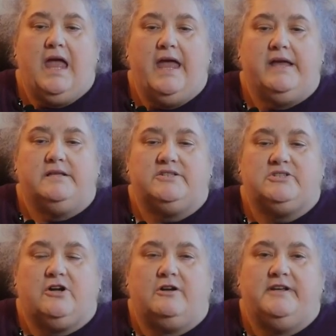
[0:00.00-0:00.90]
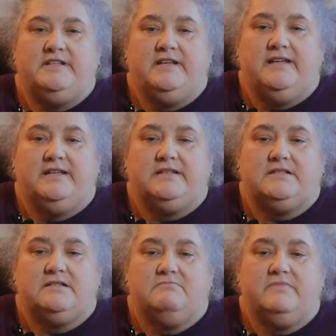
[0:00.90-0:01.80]
and started to get
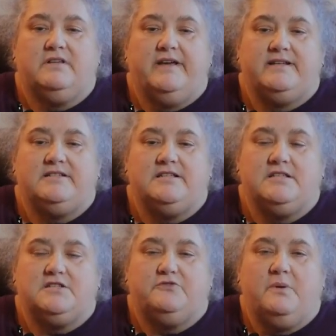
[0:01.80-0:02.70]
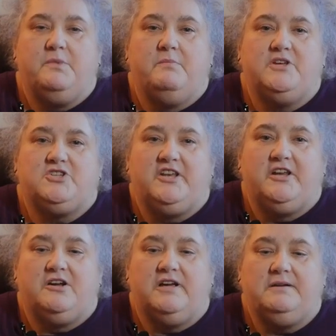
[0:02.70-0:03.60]
the lessons from the
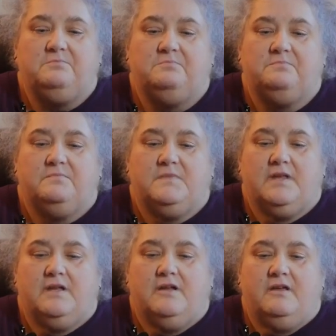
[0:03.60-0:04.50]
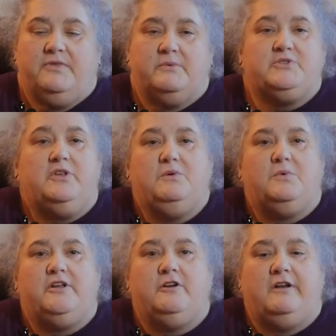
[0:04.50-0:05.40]
missionary. There was only
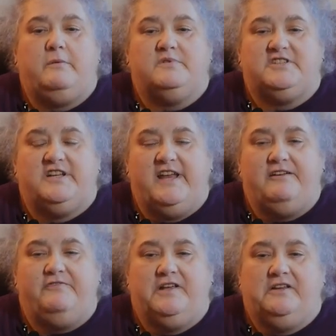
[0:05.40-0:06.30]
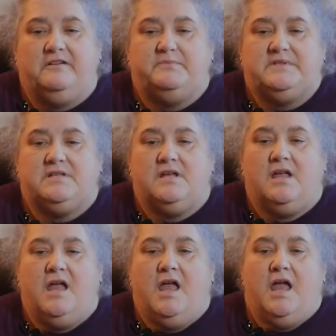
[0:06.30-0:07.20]
one, her name was Danae Phillips.
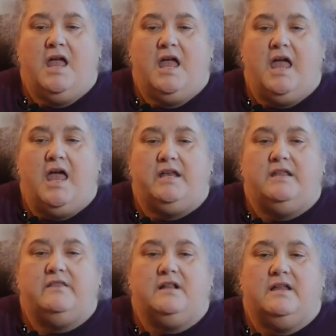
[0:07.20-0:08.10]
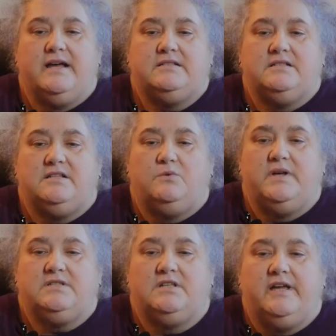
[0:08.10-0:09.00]
And in the classes, it
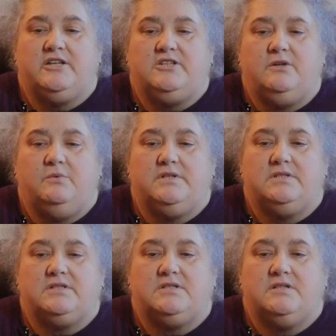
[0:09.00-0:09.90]
wasn't like she was